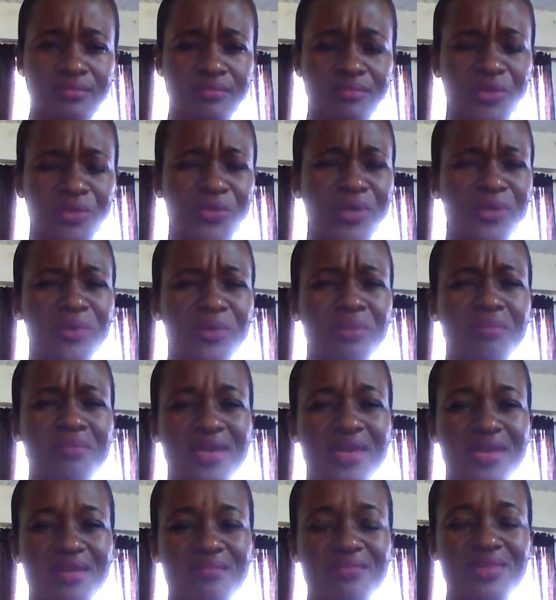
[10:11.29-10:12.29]
But when we
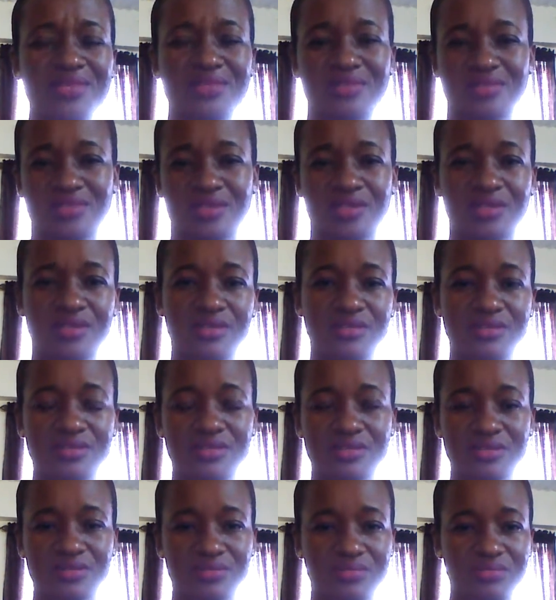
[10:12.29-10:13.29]
make
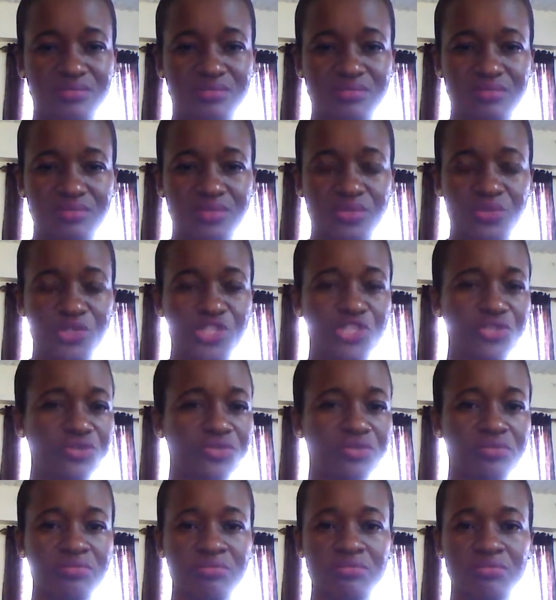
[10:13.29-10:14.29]
mistakes, we
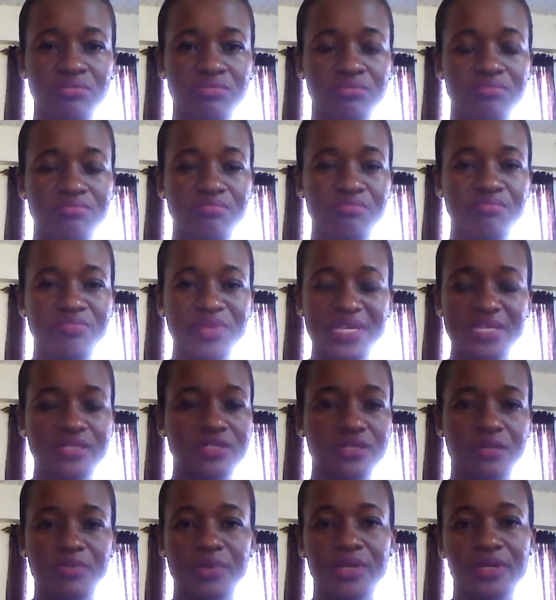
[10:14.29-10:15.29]
shouldn't beat
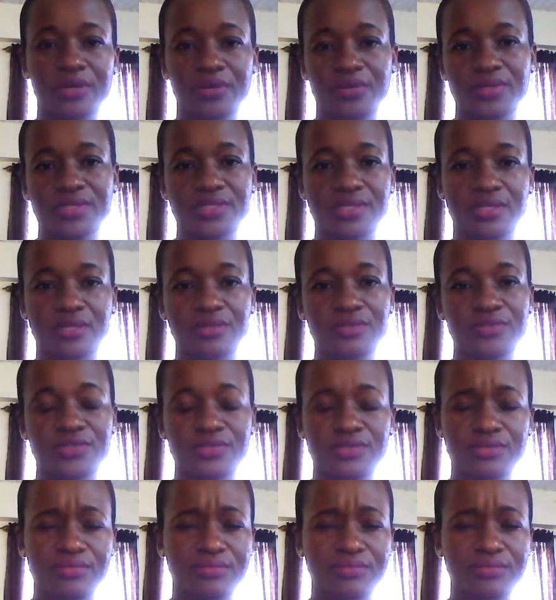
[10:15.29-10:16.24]
upon ourselves.